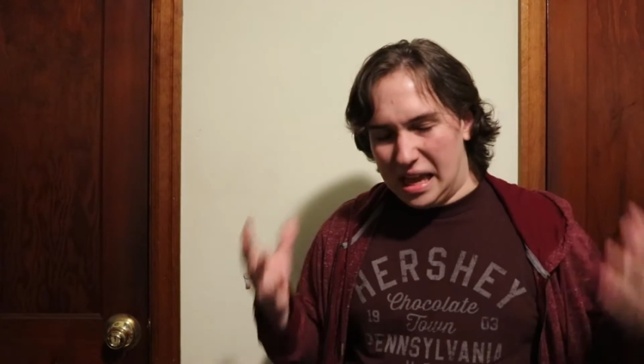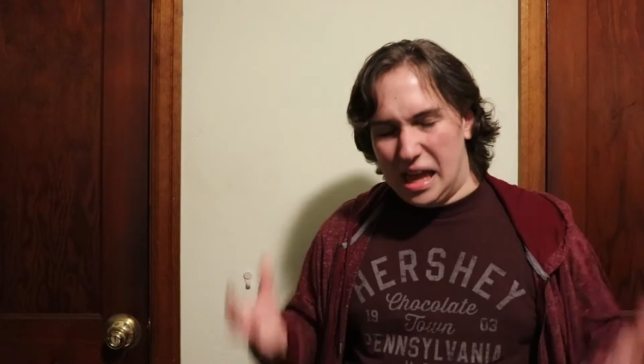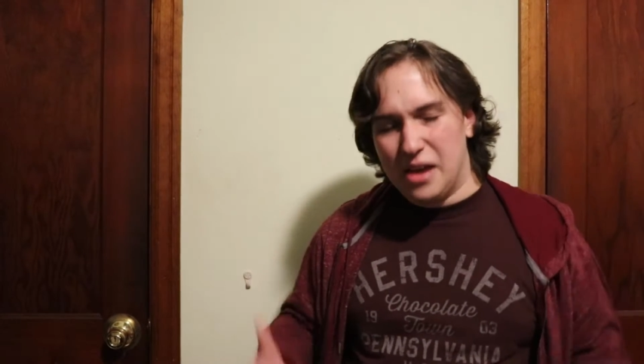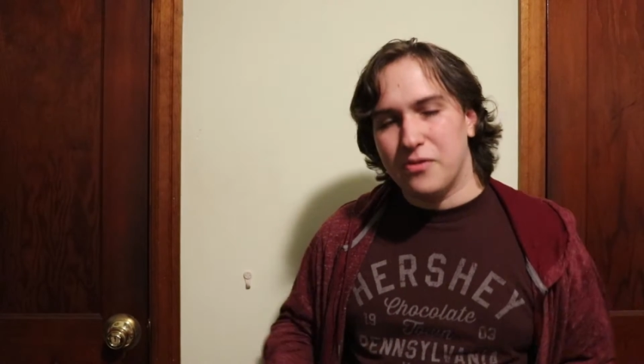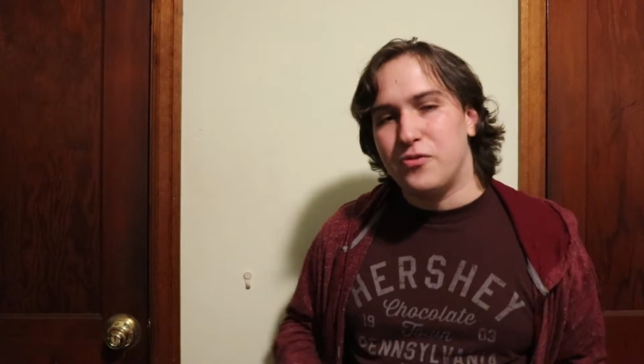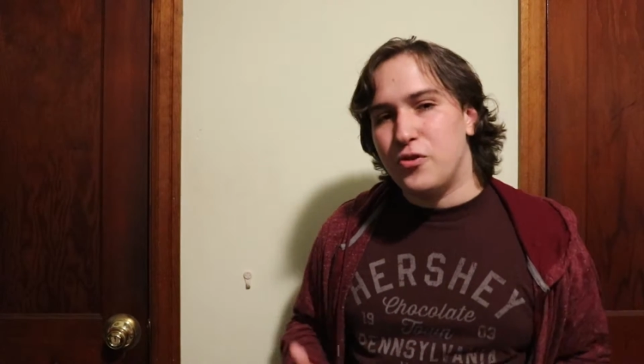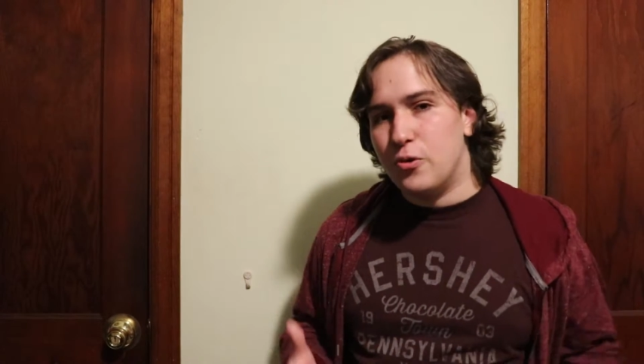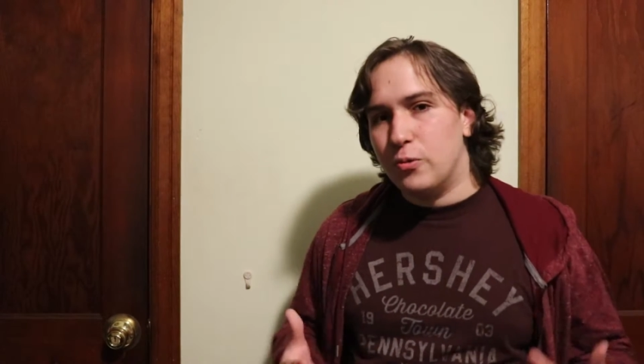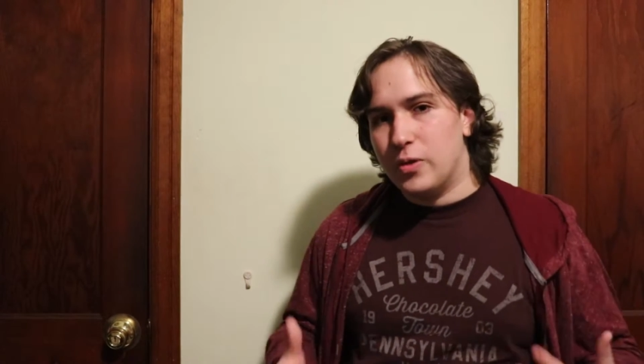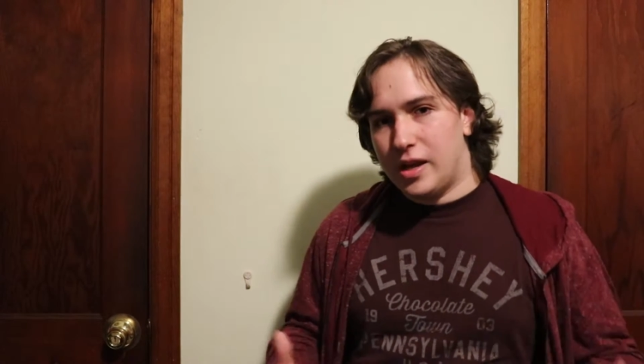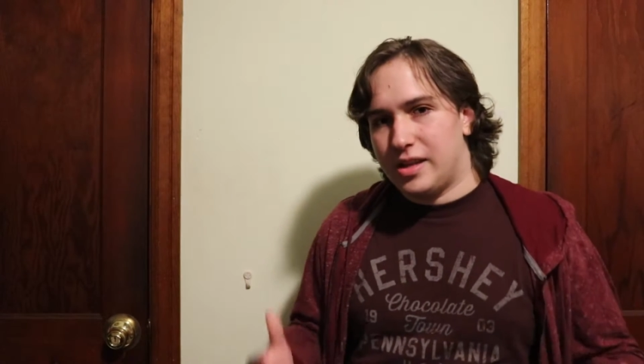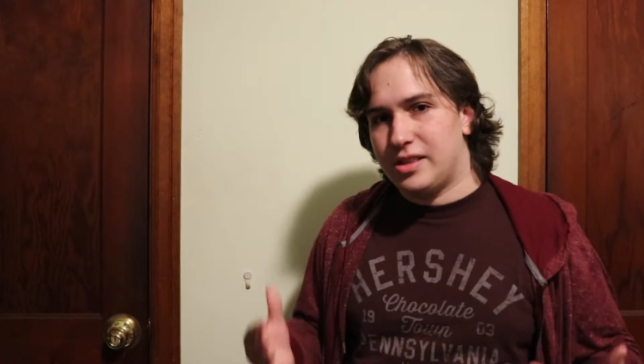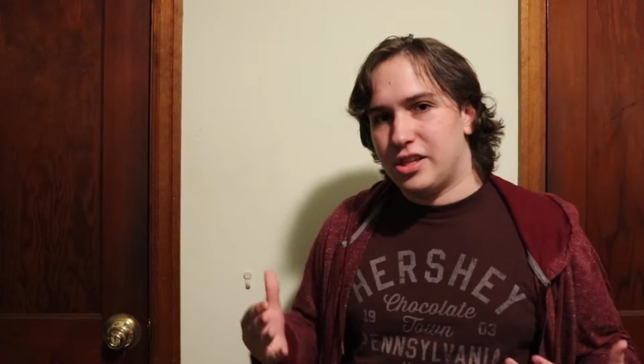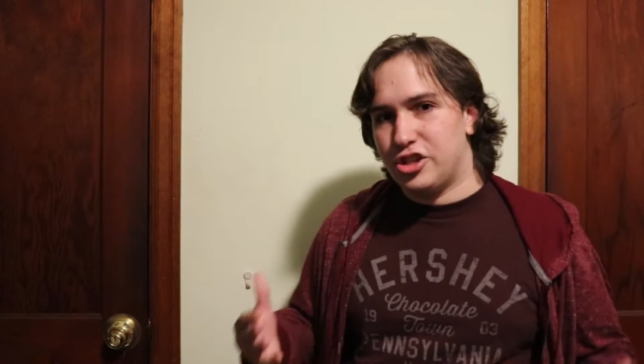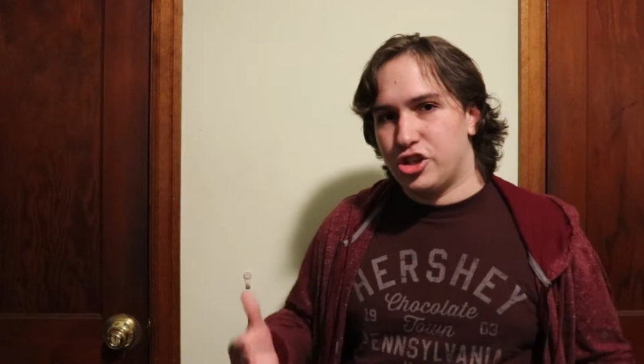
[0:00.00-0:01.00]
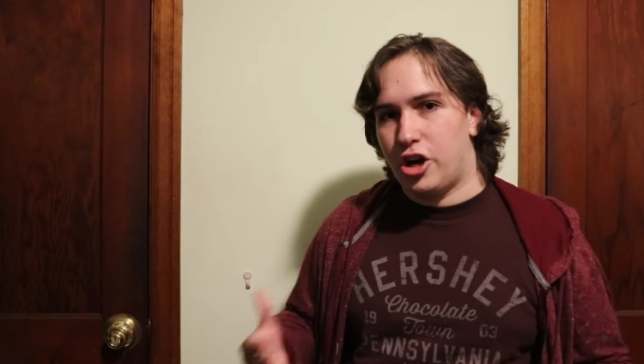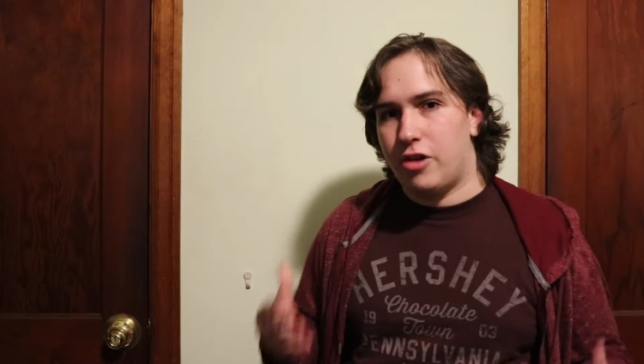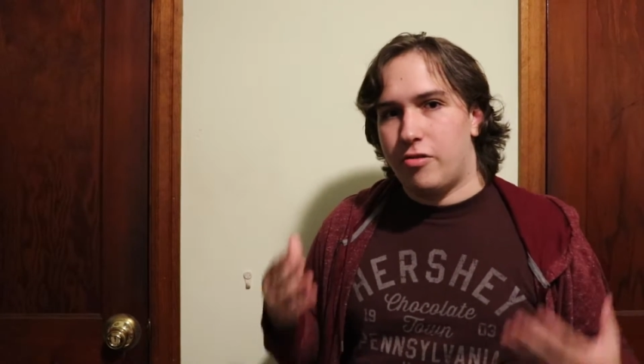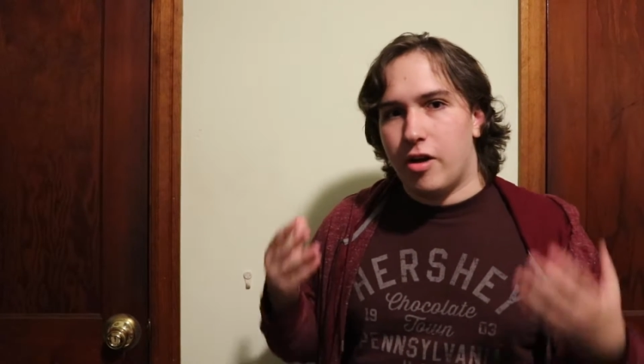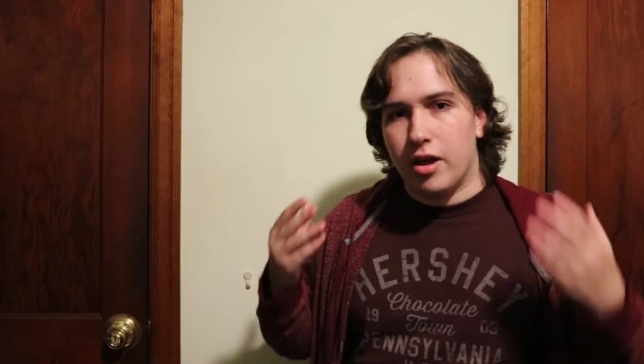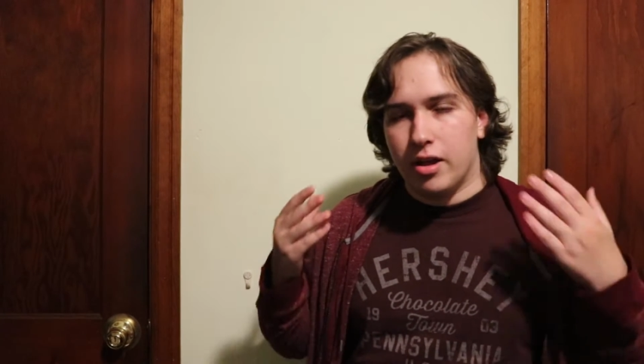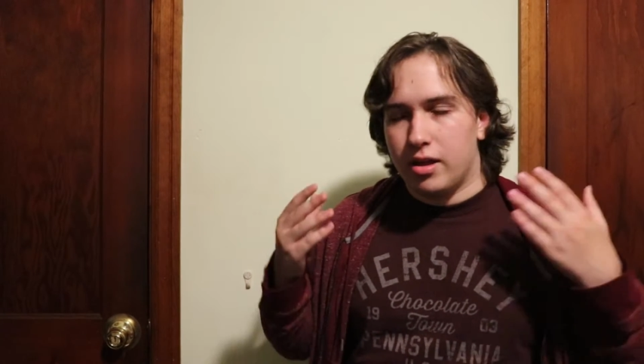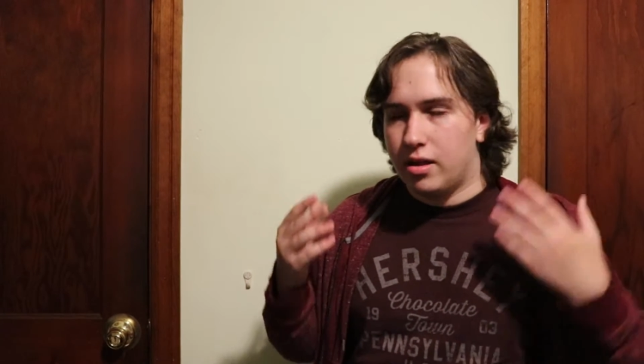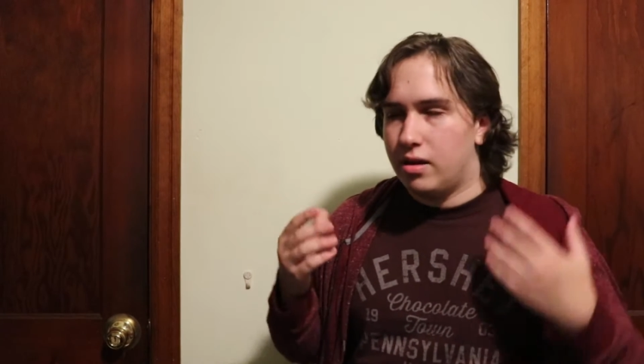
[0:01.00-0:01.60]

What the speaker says: If you like the genre,